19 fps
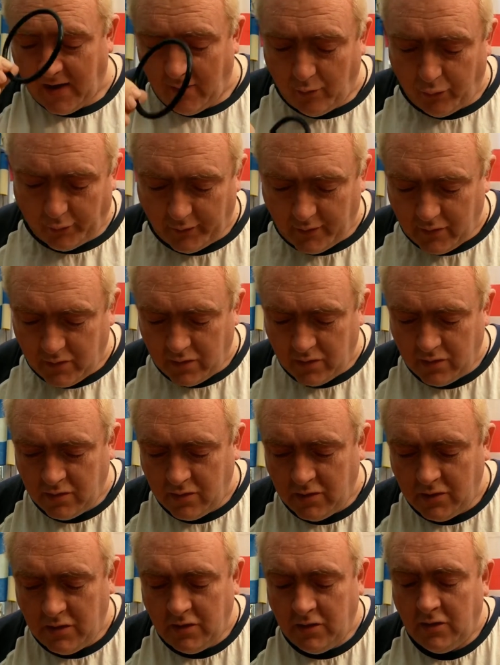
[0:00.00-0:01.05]
cap.
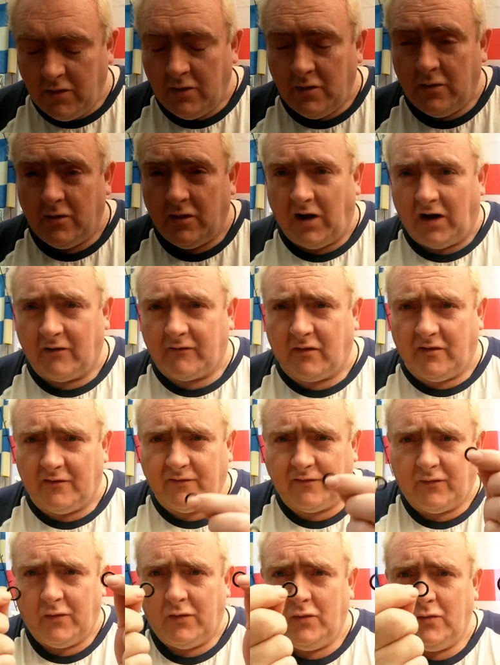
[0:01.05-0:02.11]
I've
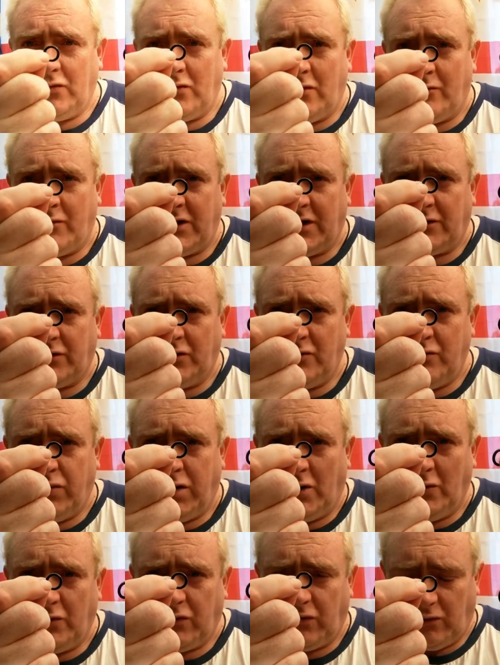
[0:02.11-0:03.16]
got 2 brand new
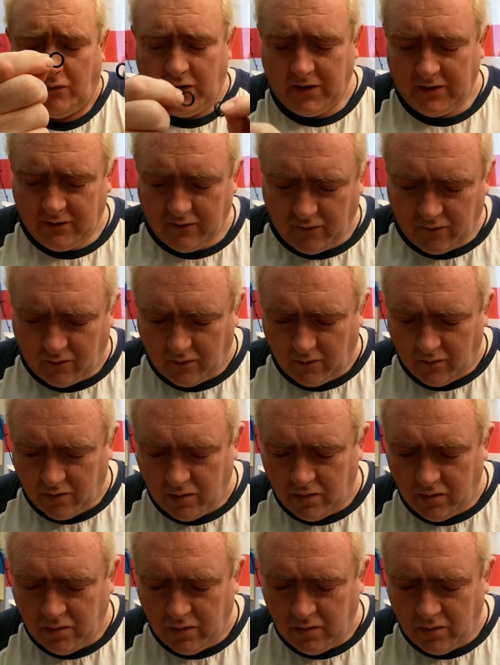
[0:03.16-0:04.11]
post strings.